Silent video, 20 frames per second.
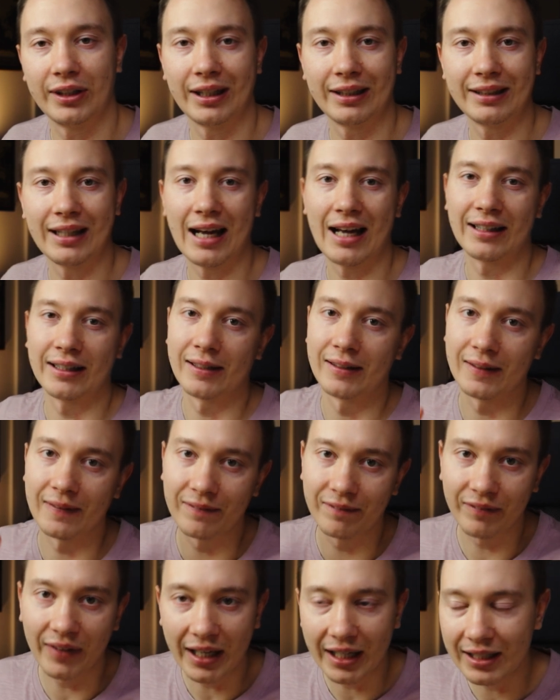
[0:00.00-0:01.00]
like that. And the
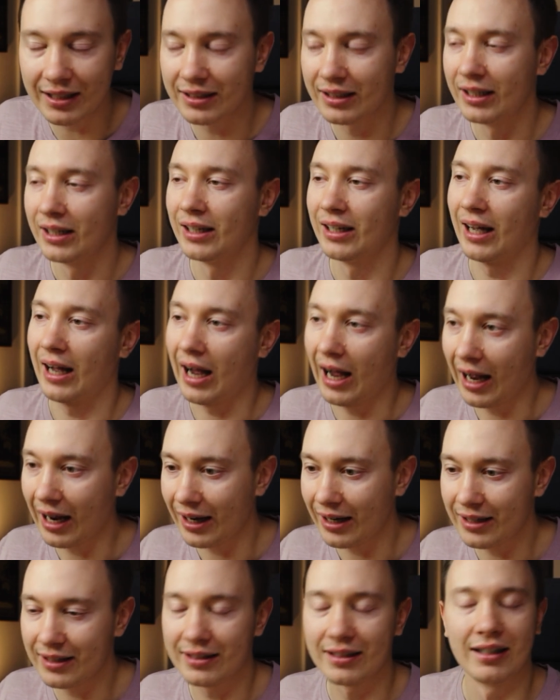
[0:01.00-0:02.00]
face,
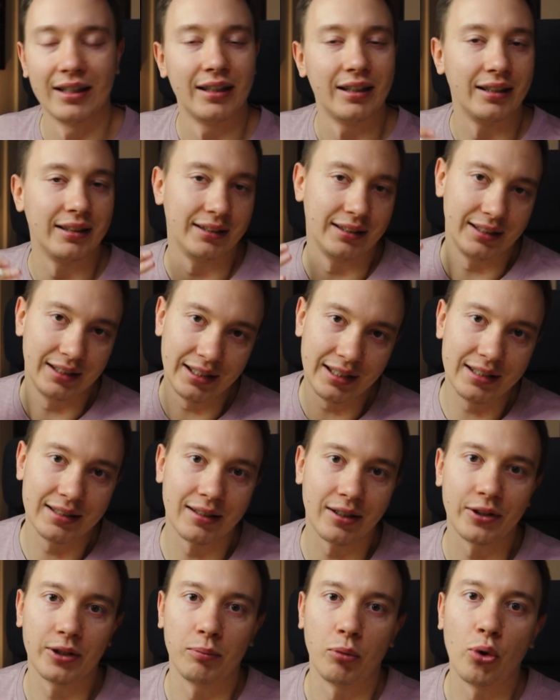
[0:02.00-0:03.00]
eyes, these
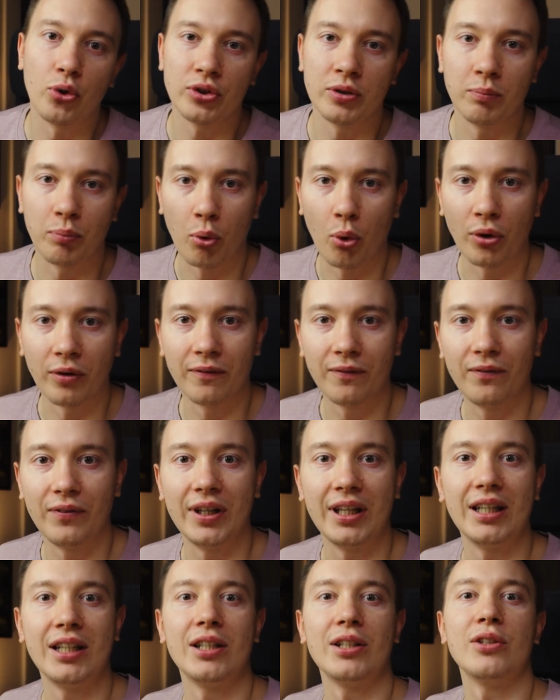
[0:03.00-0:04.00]
are the most important
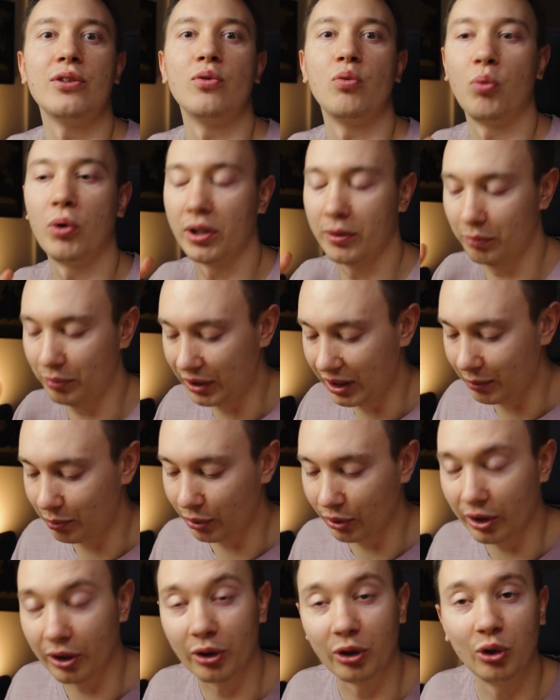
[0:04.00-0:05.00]
things when
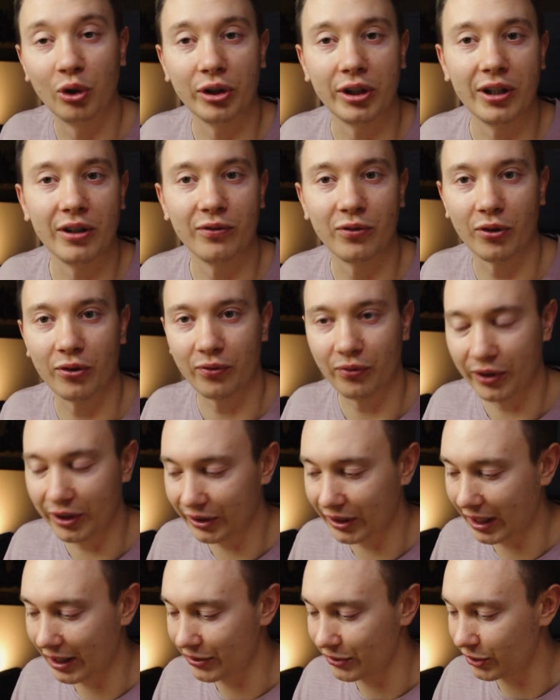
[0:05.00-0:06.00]
people are looking for
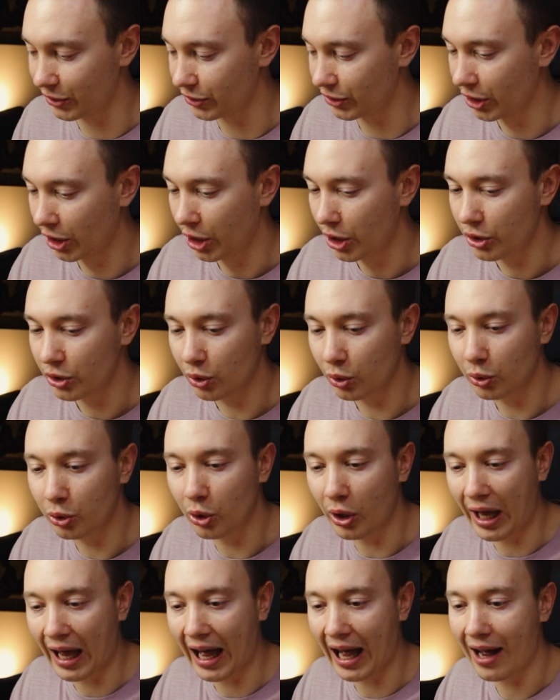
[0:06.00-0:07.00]
freelancers. So you
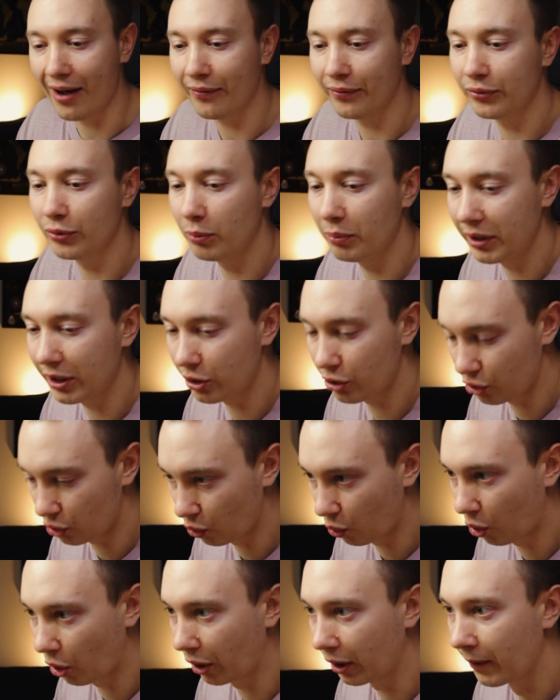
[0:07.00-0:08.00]
have to make
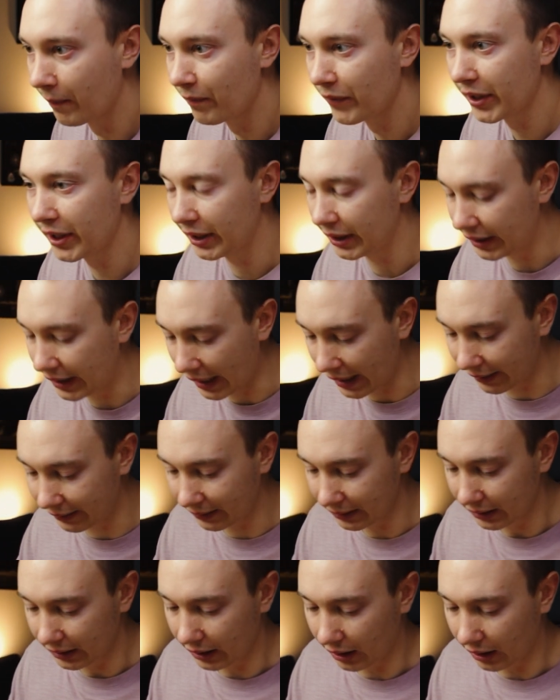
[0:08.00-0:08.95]
sure that